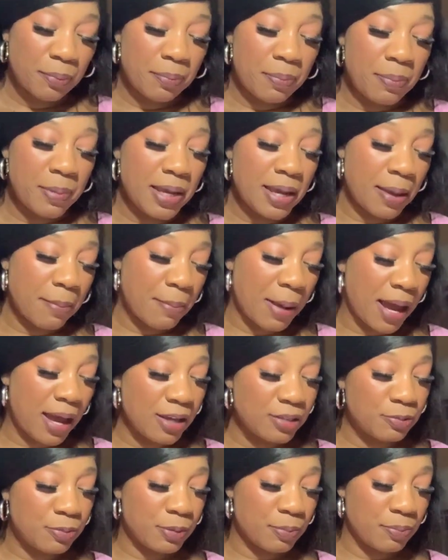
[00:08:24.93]
Me and my
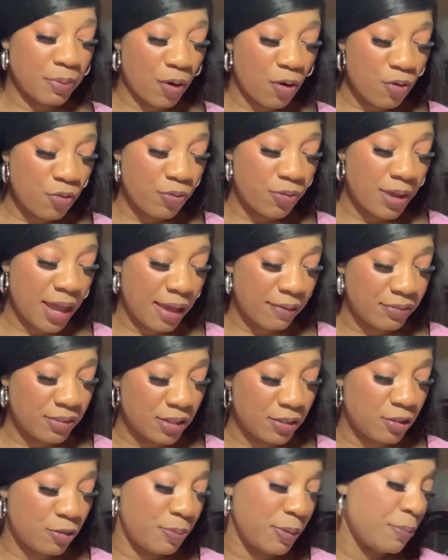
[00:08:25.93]
husband both have
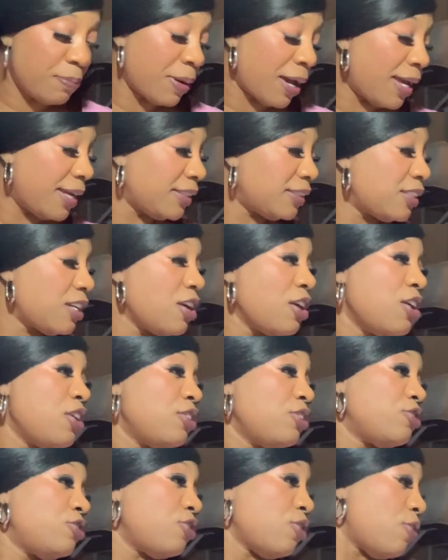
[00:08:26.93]
10-speed bikes.
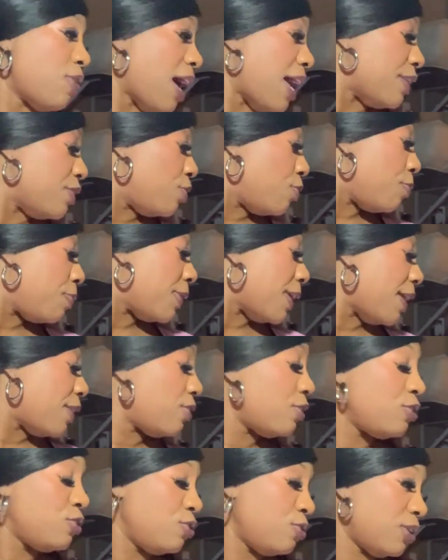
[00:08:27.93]
So I do plan
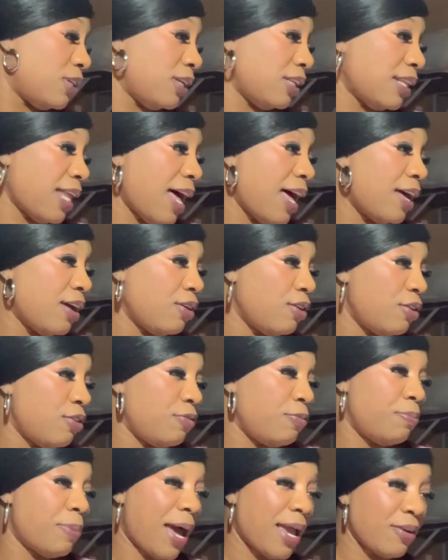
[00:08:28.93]
on doing a lot
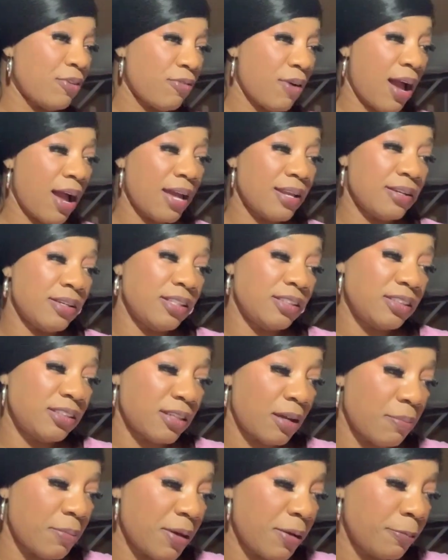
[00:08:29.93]
of bike riding this
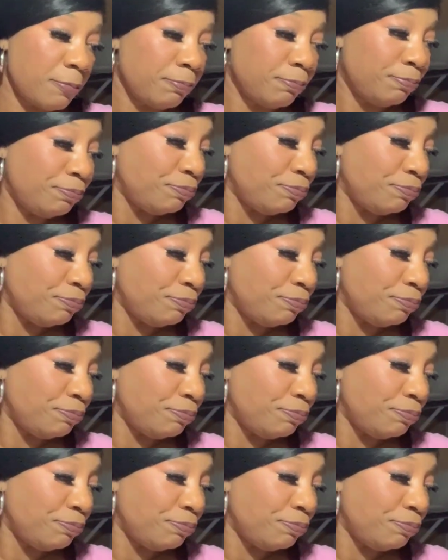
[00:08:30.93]
summer.